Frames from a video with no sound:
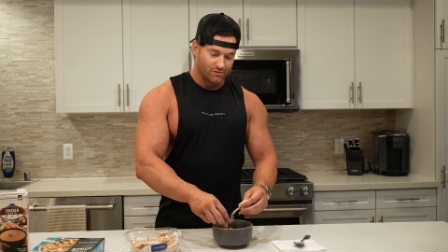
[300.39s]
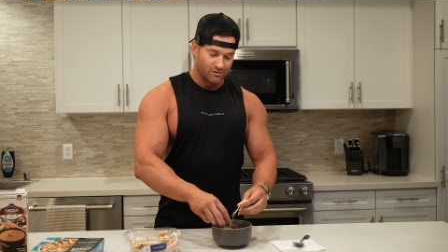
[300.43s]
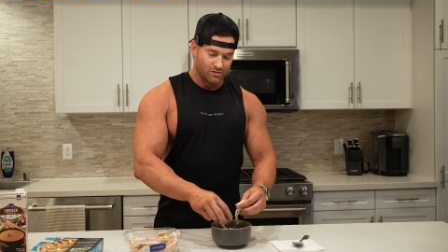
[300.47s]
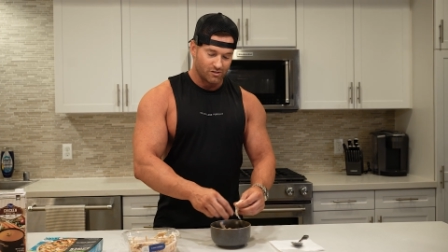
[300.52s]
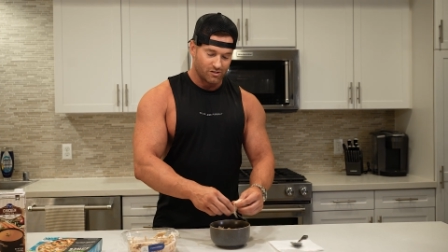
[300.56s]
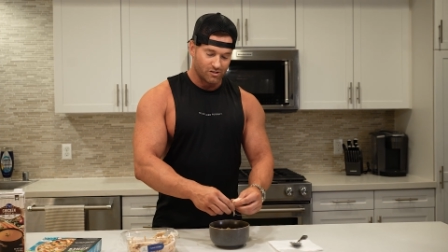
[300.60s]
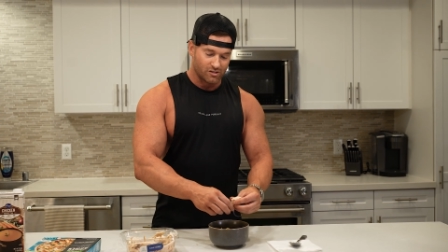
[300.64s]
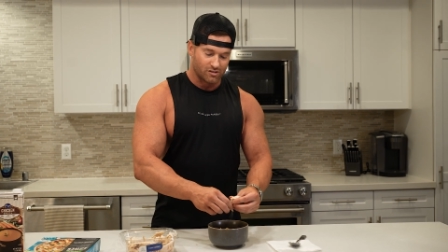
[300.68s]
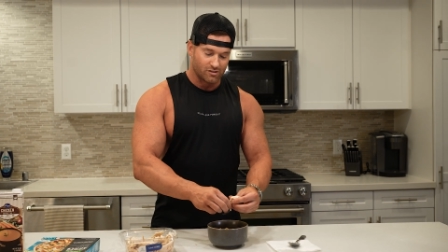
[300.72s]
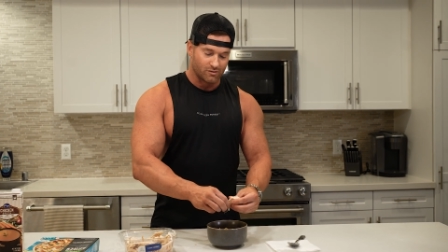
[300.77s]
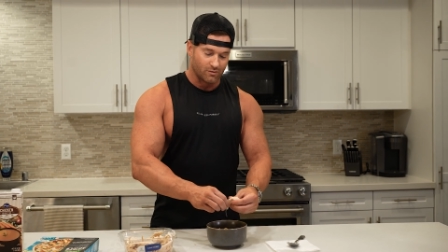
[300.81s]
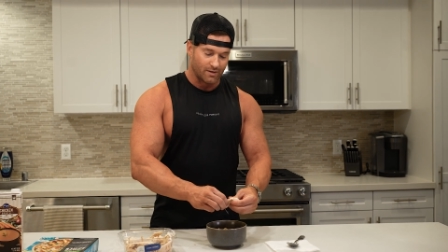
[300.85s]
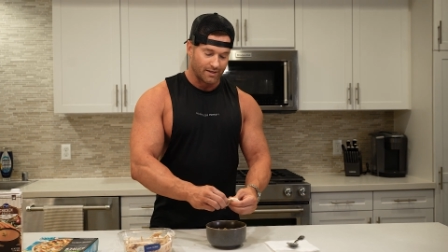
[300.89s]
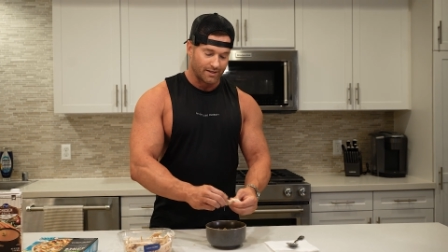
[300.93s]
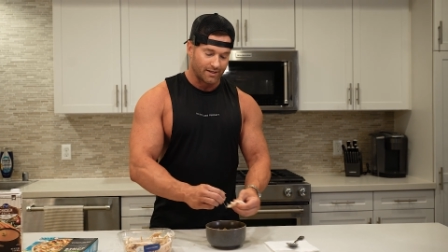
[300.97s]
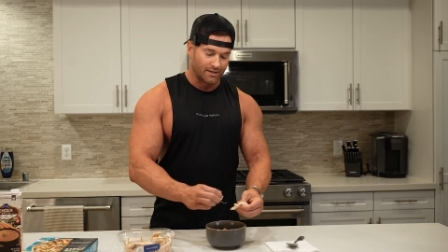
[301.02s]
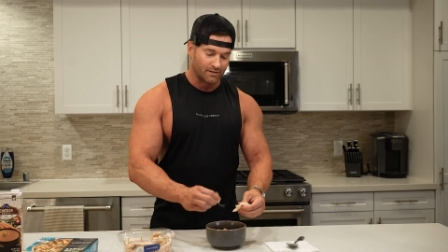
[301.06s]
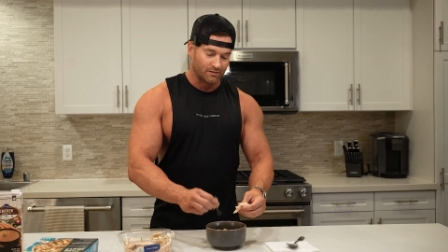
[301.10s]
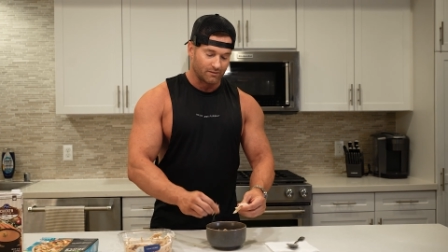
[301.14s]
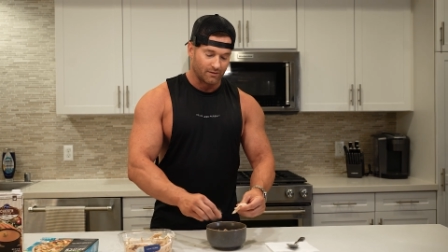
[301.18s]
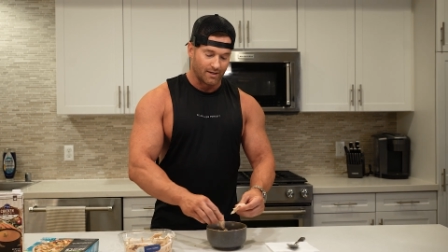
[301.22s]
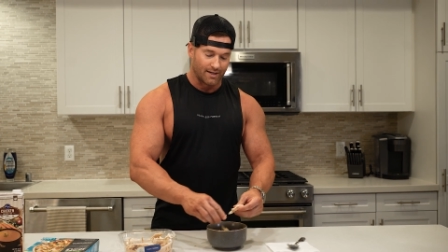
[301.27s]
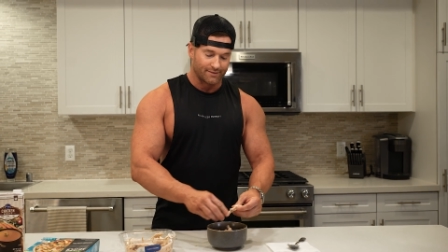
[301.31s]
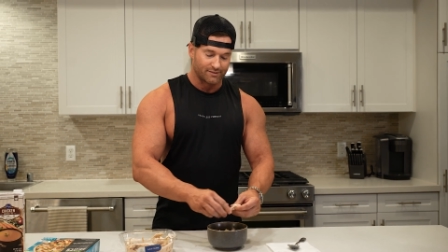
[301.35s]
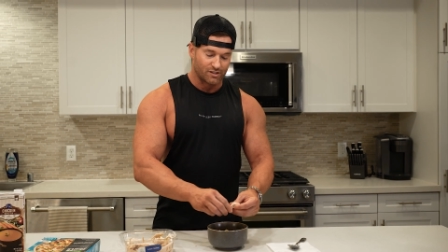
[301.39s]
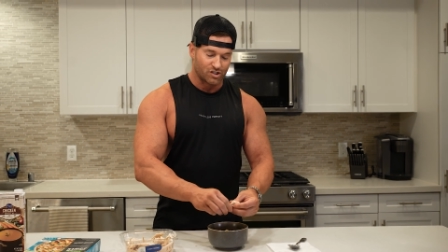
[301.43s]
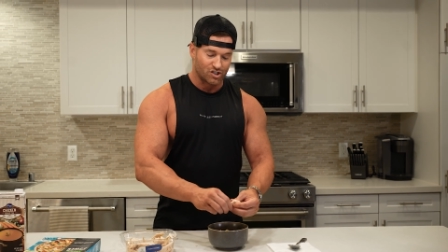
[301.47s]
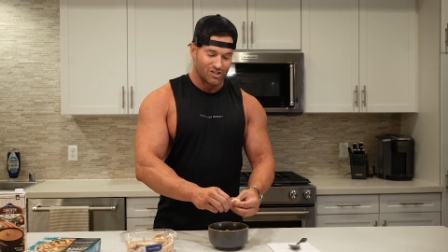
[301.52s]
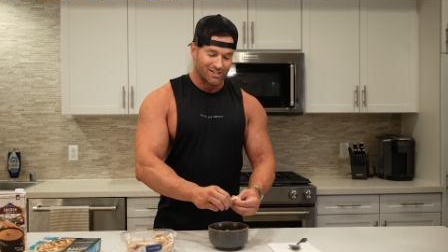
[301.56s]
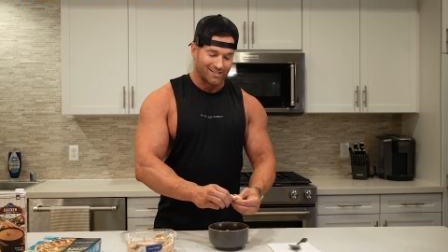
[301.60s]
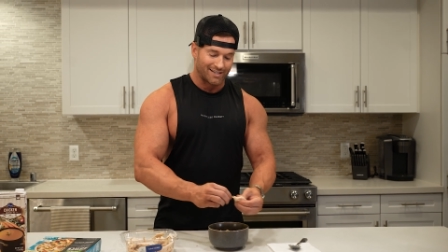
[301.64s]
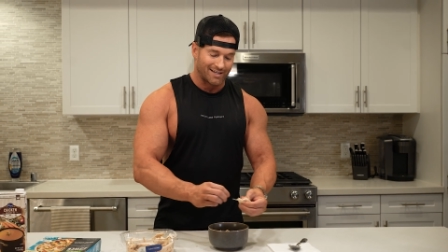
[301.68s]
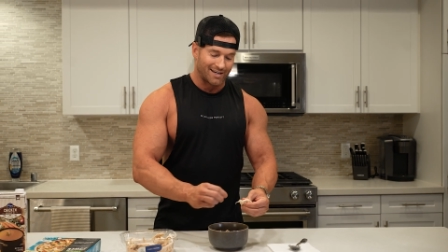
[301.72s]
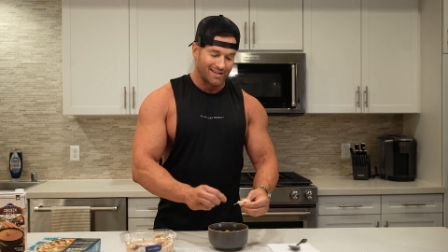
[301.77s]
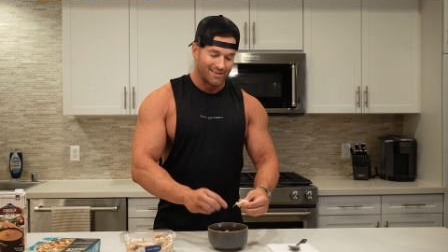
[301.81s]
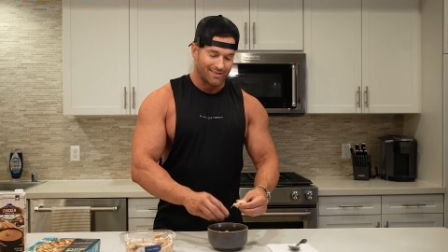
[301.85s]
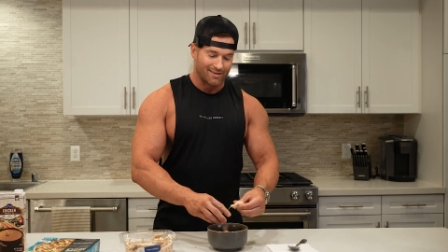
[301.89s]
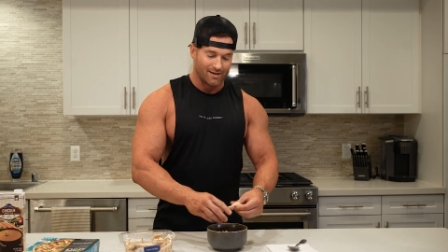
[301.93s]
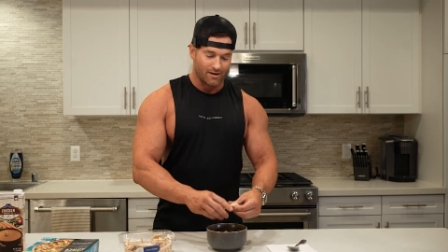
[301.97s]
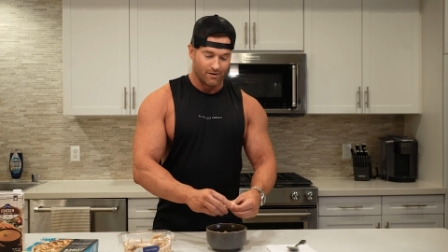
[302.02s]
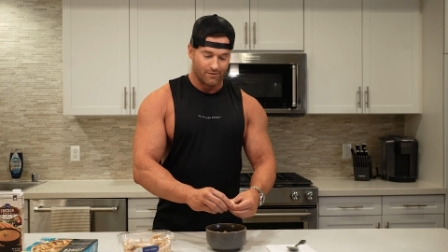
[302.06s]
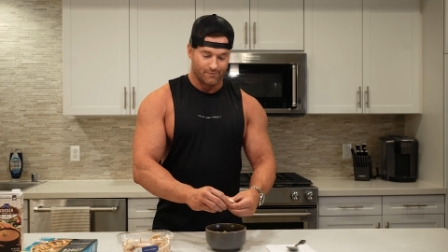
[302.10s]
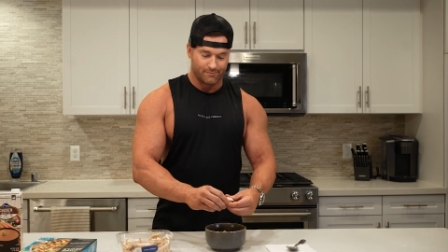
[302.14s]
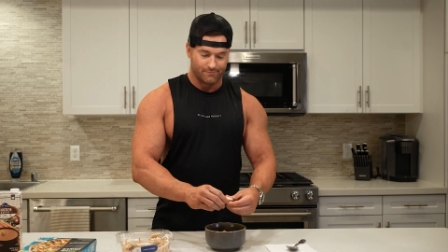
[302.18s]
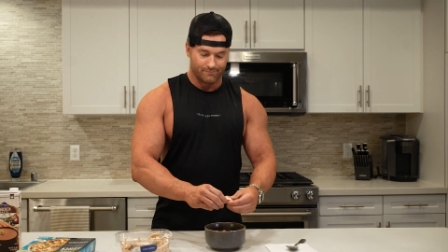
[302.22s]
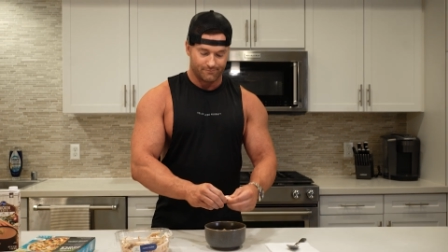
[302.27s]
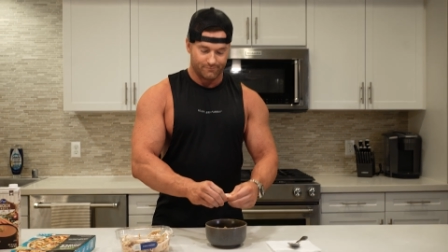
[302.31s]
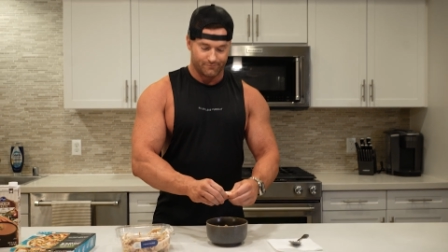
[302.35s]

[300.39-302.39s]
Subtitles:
just so I get lots of chicken in there.